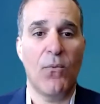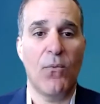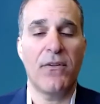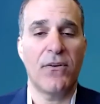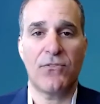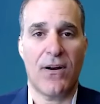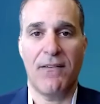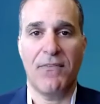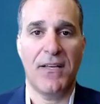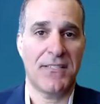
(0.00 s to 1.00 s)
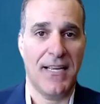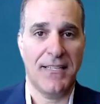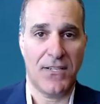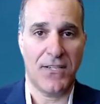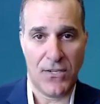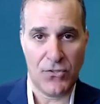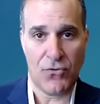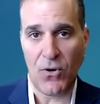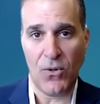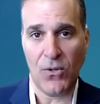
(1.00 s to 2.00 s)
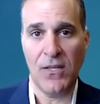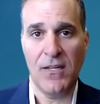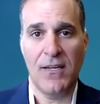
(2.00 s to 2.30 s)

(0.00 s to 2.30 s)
whether Trivest takes a control